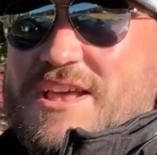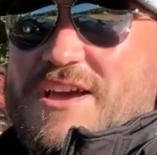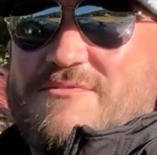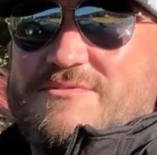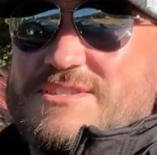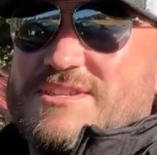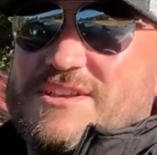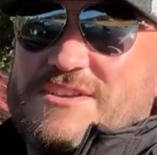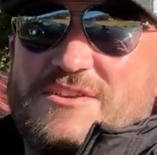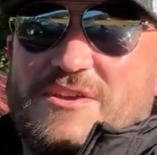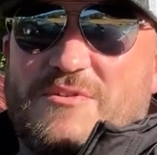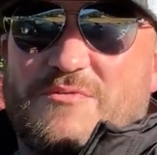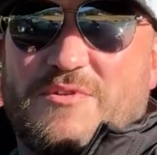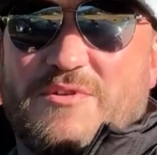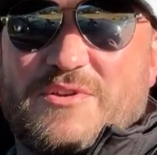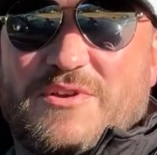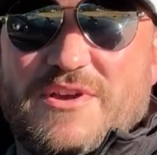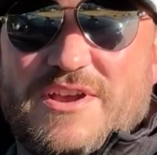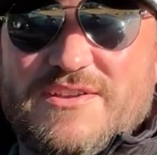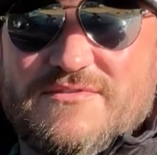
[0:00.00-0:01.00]
I was a
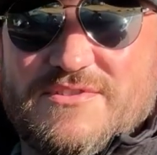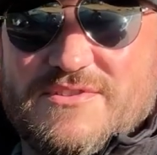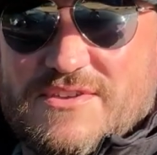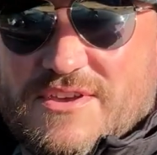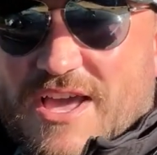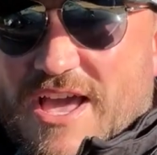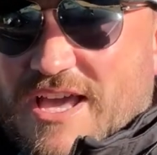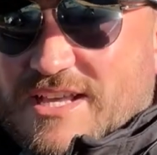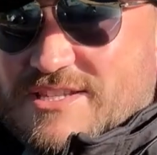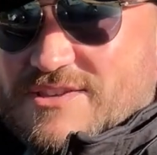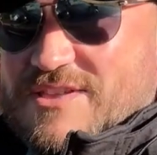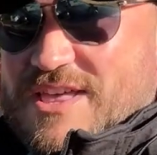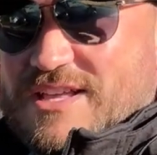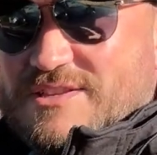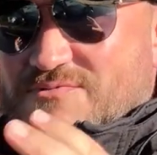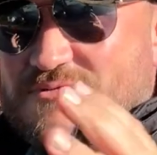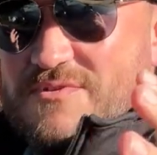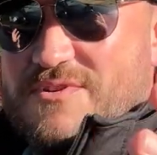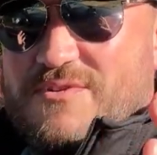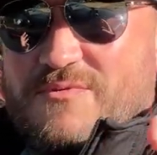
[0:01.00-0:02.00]
real creative little guy. So
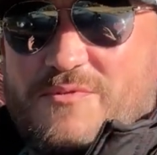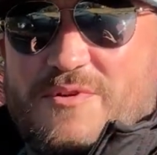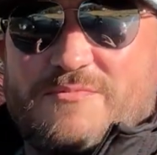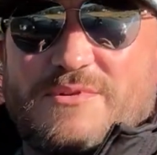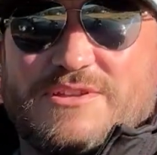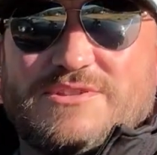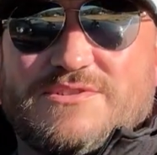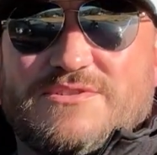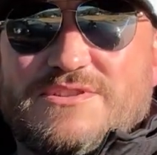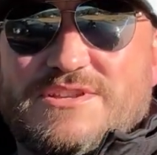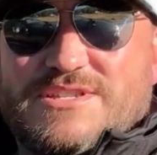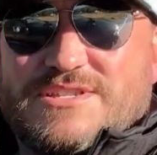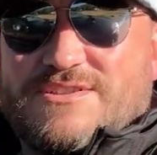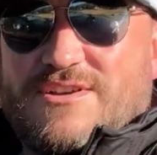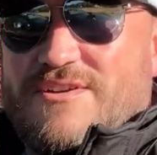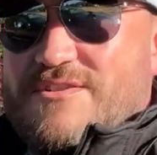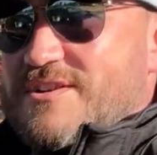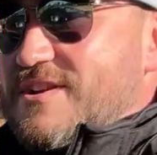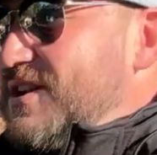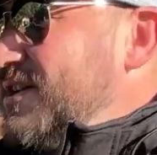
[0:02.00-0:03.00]
that's where my journey
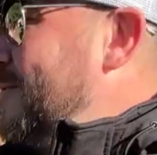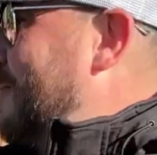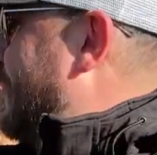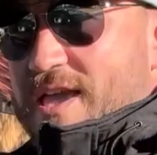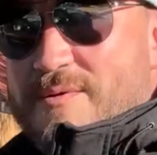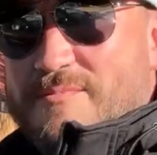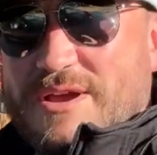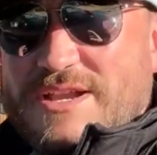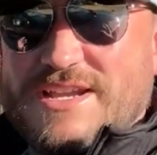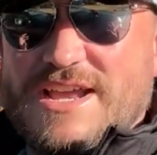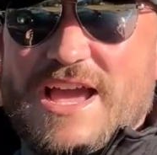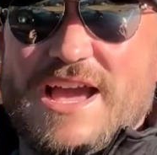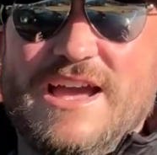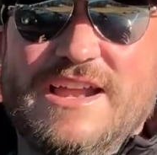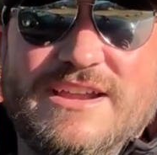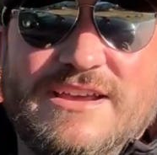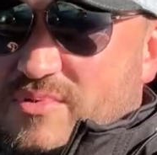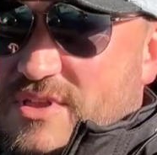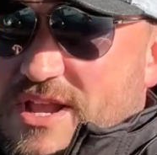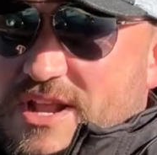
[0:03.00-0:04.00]
started, and my
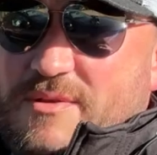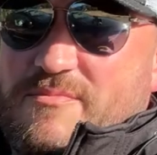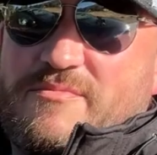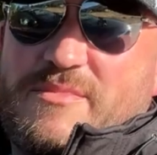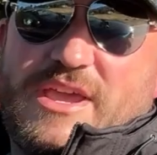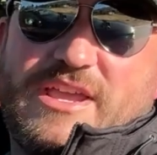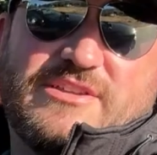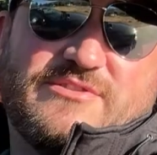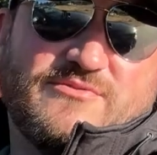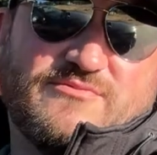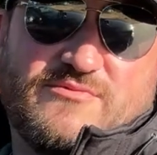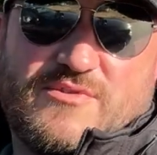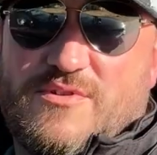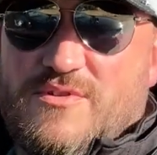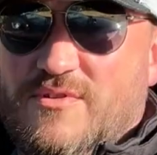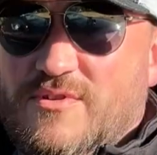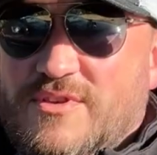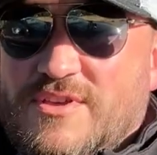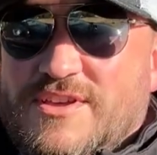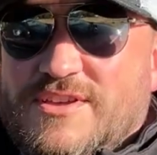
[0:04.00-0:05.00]
dad played a major
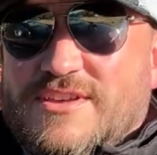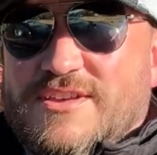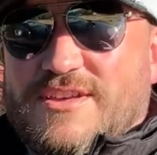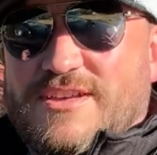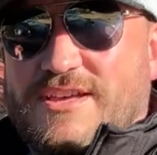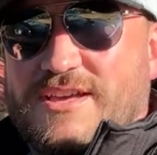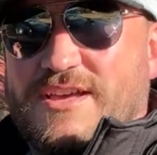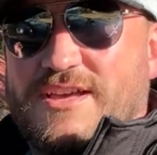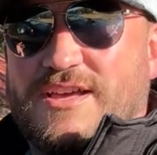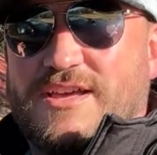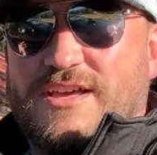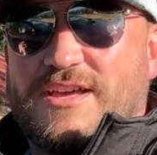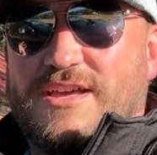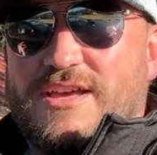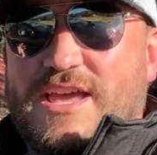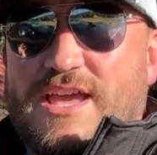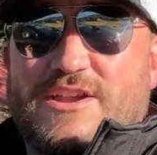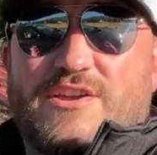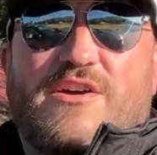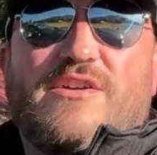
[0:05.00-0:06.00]
role
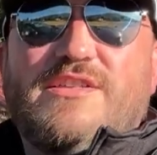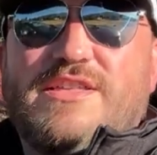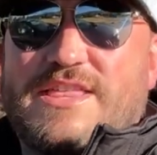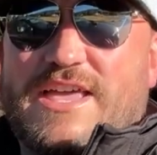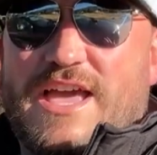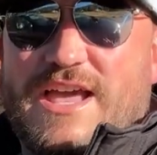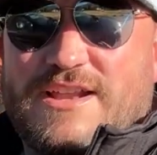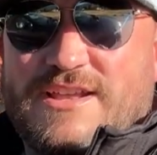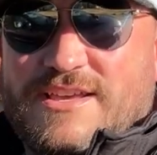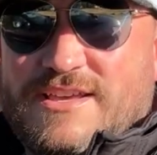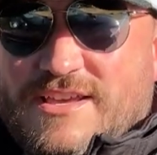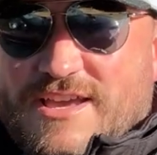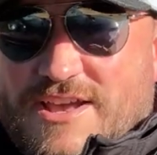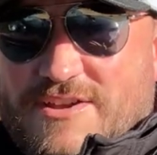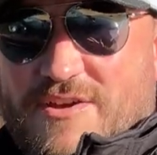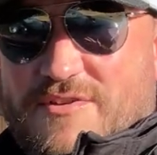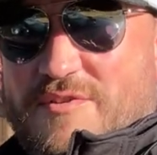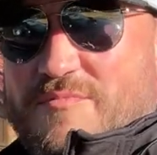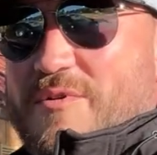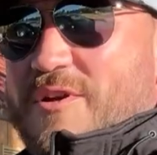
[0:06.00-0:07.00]
and all of that and
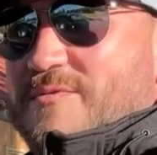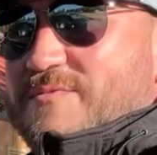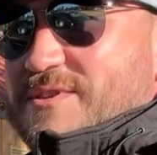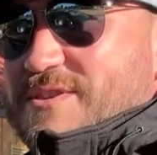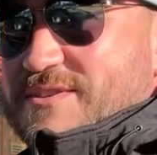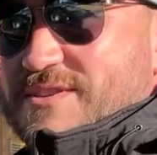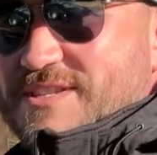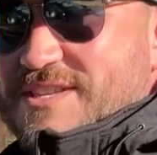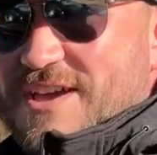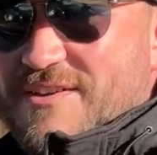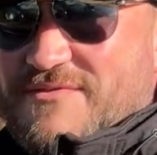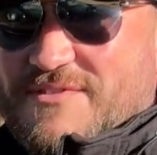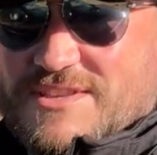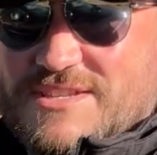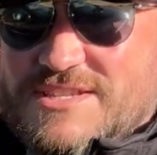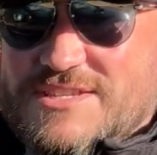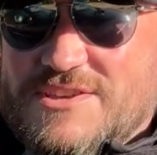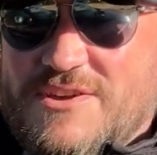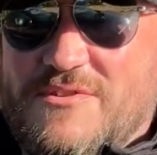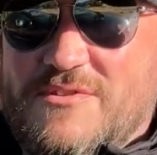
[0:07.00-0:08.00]
all the barbecue stuff. And
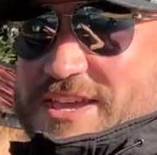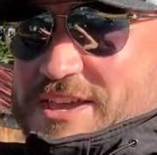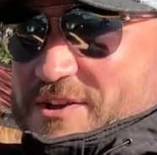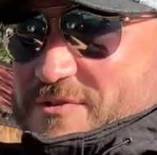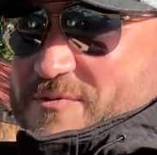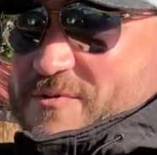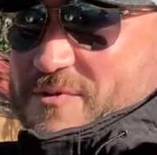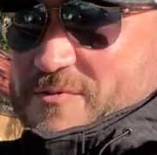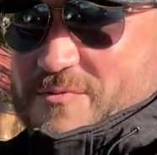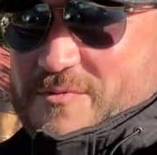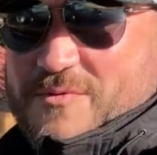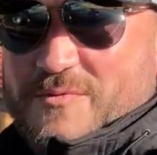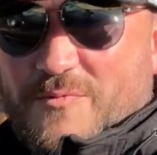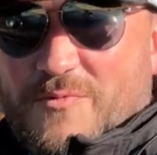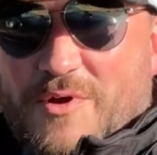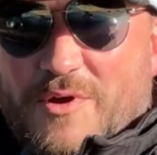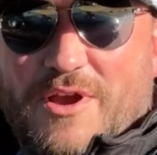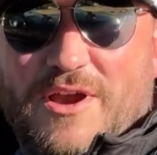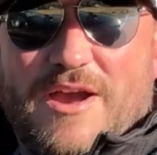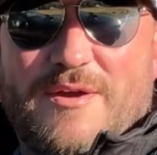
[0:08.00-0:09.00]
so here
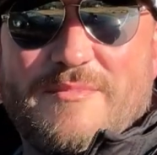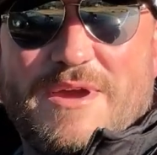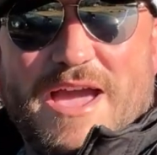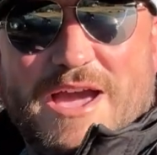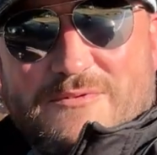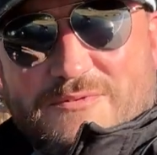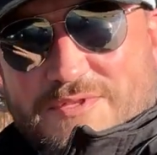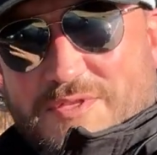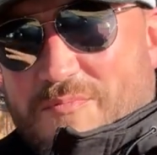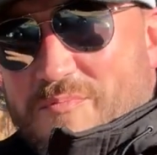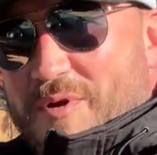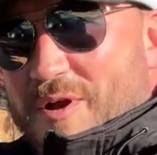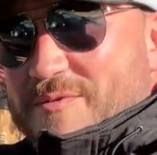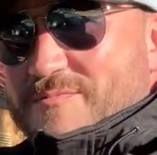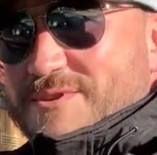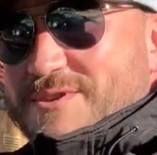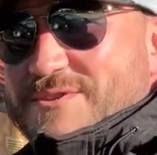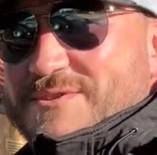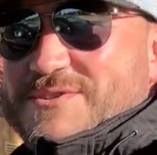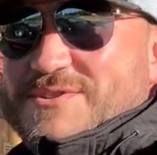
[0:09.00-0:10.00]
where I'm at with the
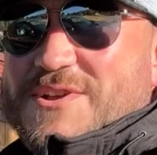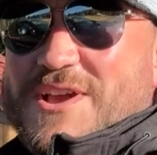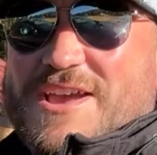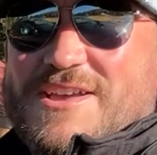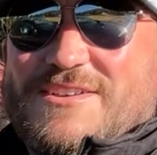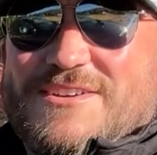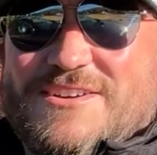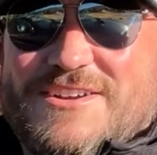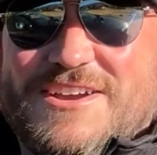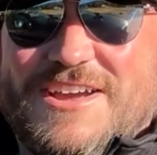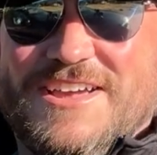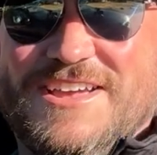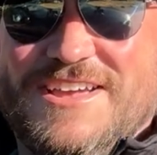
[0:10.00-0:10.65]
barbecue trailer,